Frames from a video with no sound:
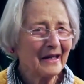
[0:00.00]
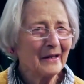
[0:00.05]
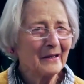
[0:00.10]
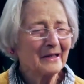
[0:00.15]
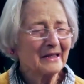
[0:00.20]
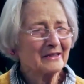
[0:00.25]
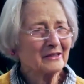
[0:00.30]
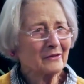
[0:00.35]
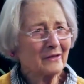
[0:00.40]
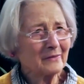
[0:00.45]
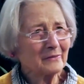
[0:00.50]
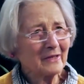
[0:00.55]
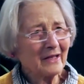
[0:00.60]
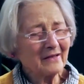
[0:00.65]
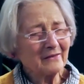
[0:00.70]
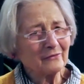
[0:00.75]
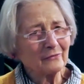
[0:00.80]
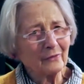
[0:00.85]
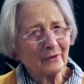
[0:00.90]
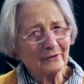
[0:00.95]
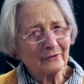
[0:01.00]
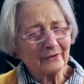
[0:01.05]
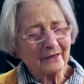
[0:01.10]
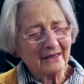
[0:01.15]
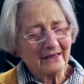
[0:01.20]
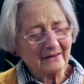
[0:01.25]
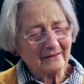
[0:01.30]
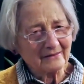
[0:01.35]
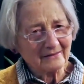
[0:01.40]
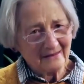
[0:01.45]
And so I'm kind of wondering
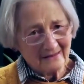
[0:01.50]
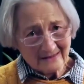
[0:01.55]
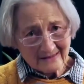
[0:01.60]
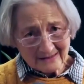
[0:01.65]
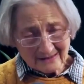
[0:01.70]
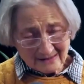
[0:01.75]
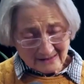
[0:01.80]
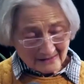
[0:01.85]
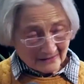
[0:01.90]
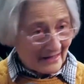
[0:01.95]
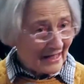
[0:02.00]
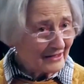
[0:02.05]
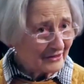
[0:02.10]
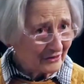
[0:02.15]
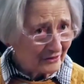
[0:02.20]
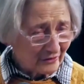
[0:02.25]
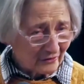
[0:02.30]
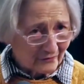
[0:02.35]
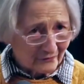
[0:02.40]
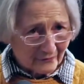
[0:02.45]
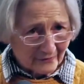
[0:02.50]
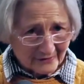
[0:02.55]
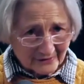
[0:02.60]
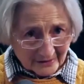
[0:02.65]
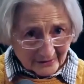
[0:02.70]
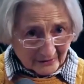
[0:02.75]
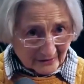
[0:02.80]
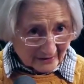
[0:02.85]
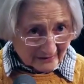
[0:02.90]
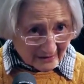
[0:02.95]
in last year, for
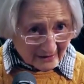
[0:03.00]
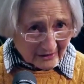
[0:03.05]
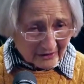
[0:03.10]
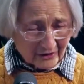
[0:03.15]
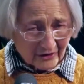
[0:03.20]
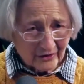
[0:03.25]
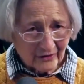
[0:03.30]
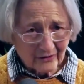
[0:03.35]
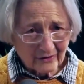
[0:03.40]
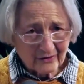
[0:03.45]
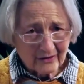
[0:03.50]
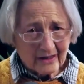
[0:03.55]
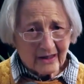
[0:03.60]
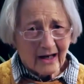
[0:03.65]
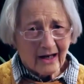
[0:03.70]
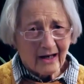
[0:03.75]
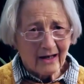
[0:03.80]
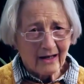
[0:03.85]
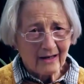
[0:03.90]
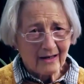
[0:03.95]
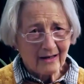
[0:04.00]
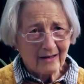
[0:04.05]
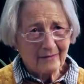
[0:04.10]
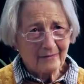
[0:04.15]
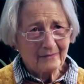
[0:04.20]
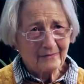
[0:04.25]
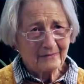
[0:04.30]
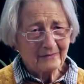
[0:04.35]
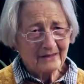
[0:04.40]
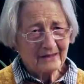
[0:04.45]
instance, and this year,
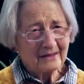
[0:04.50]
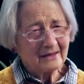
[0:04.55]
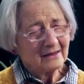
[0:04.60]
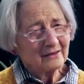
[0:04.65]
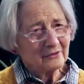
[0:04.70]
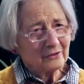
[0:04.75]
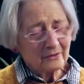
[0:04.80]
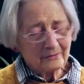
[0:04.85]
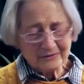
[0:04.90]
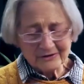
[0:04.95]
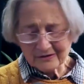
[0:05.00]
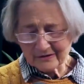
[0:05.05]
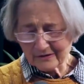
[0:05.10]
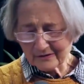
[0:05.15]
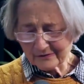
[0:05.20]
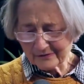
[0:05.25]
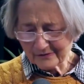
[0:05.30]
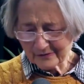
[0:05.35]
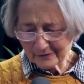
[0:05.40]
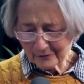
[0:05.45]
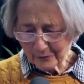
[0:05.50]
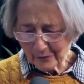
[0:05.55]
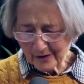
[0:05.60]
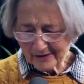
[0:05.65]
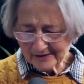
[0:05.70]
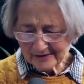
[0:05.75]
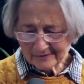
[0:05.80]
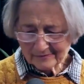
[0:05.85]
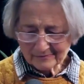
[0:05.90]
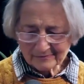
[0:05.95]
um, in terms of
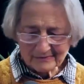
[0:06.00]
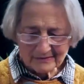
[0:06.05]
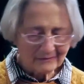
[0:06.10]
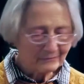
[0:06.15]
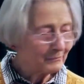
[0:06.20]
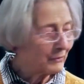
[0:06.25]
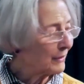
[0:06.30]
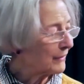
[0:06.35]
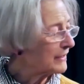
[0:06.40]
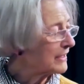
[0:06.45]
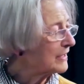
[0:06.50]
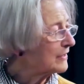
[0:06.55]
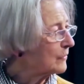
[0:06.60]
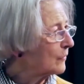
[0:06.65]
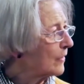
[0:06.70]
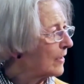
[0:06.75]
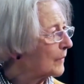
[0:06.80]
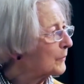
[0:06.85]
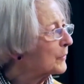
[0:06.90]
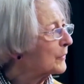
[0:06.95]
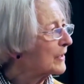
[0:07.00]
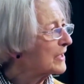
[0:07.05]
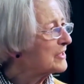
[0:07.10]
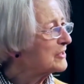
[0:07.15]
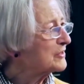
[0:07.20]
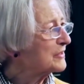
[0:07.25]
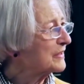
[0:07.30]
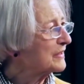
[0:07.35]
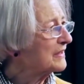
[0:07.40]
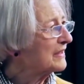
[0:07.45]
cross party
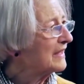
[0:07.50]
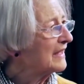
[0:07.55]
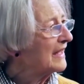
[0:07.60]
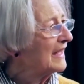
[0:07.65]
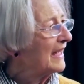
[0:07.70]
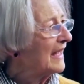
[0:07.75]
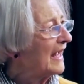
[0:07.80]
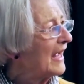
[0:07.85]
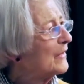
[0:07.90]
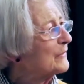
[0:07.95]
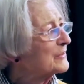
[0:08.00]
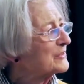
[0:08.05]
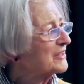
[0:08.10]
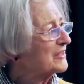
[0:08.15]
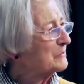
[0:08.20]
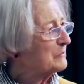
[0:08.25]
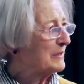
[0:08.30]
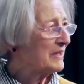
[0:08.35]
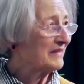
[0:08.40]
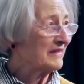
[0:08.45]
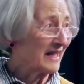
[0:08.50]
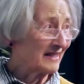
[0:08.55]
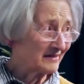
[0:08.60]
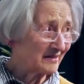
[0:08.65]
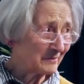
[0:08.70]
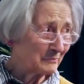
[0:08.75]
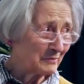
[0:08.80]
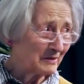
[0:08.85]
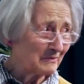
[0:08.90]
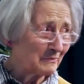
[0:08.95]
cooperation, mm-hmm. how has it been? Has
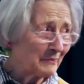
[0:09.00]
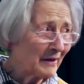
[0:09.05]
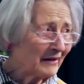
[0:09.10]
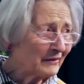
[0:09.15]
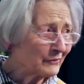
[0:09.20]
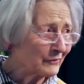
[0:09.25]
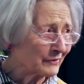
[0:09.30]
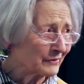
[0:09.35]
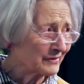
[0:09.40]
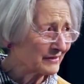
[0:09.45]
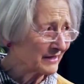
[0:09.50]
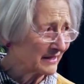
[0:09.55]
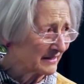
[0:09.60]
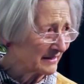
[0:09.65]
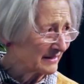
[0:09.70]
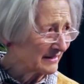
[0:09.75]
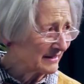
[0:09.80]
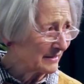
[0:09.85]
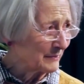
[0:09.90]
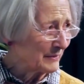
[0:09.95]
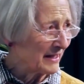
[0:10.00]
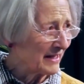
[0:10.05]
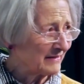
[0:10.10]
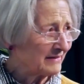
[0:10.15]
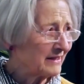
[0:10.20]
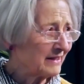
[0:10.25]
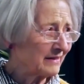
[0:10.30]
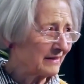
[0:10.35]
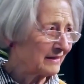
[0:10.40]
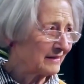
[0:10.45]
it been better since the
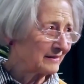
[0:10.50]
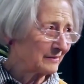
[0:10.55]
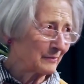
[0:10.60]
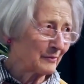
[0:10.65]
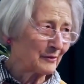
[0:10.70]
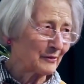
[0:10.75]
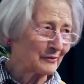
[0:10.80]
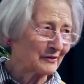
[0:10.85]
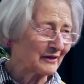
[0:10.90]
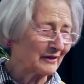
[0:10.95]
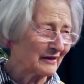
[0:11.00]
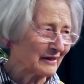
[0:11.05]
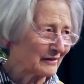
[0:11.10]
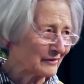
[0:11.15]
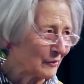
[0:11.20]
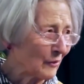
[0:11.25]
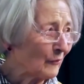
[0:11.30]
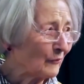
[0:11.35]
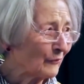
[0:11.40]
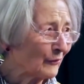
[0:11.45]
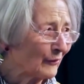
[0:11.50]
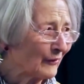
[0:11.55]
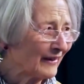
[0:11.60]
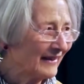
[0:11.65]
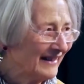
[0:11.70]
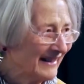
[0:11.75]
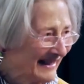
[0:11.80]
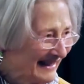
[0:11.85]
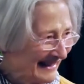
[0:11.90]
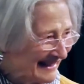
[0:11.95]
pandemic supposedly is over?
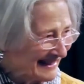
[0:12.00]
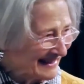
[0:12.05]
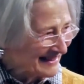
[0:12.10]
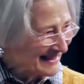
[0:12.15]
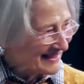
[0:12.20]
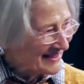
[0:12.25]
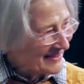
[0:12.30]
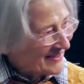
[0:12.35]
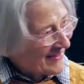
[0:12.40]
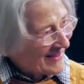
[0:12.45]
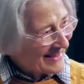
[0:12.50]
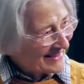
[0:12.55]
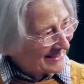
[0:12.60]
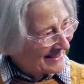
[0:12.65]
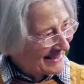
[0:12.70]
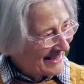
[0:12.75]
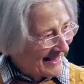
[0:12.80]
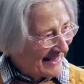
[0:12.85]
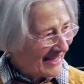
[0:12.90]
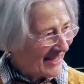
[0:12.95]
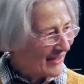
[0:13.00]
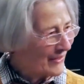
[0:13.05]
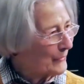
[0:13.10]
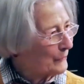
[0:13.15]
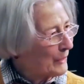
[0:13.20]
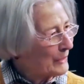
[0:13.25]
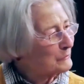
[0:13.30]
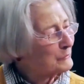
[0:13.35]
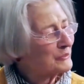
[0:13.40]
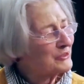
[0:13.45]
is it not? Are there,
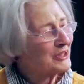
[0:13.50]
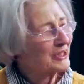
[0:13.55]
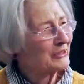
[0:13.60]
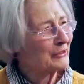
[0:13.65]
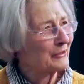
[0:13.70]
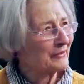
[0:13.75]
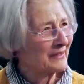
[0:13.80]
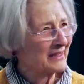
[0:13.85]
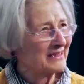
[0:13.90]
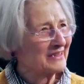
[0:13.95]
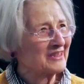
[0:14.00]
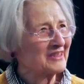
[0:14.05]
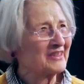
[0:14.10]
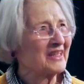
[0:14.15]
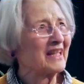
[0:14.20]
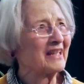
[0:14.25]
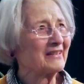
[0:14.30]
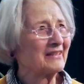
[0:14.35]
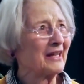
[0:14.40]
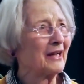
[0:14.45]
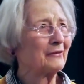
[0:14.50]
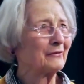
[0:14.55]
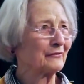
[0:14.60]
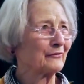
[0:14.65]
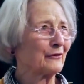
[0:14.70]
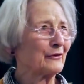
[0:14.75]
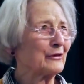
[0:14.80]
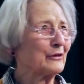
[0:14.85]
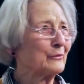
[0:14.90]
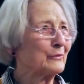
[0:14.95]
what particular things stand out mm-hmm. for
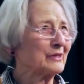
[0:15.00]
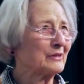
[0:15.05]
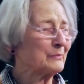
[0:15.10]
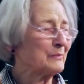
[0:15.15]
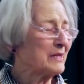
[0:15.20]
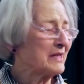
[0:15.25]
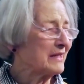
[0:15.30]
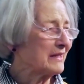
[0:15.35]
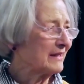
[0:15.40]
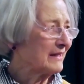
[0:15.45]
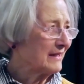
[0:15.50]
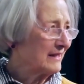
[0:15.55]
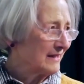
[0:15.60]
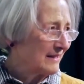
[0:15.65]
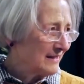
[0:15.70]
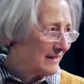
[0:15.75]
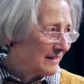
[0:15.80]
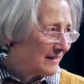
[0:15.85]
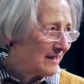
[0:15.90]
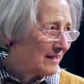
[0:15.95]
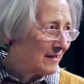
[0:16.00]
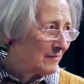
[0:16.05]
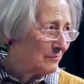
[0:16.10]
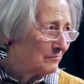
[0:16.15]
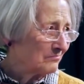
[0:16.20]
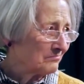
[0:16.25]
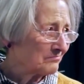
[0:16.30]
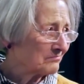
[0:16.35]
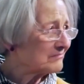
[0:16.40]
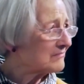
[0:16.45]
you as being um,
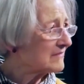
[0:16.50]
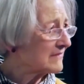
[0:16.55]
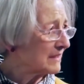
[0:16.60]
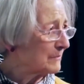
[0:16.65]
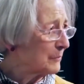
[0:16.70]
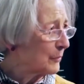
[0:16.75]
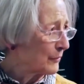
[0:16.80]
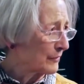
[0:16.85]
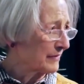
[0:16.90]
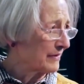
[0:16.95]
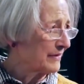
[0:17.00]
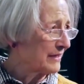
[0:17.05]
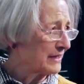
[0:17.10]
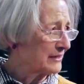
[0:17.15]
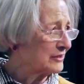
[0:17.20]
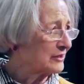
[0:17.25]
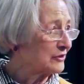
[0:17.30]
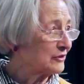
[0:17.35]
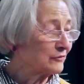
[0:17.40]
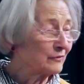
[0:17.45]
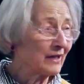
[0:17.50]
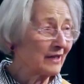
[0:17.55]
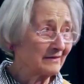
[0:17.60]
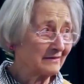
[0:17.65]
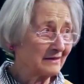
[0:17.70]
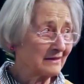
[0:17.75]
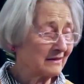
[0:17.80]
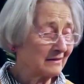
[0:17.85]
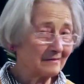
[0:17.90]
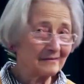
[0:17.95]
important things that you've gotten
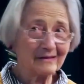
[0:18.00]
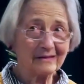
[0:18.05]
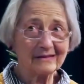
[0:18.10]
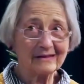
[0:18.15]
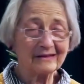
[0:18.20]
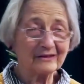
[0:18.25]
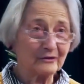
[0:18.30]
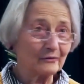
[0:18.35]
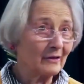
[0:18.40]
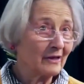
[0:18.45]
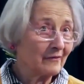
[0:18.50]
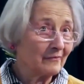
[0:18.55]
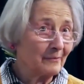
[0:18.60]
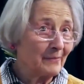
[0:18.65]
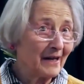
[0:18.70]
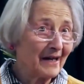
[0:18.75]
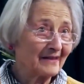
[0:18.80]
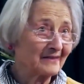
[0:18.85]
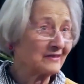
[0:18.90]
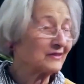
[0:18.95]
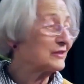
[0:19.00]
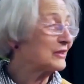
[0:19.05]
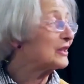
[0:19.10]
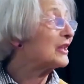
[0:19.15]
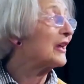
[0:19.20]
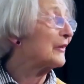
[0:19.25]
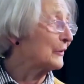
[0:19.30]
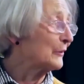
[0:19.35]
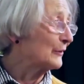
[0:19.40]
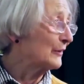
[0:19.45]
to, that you have passed
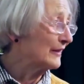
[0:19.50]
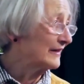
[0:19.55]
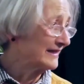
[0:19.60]
together?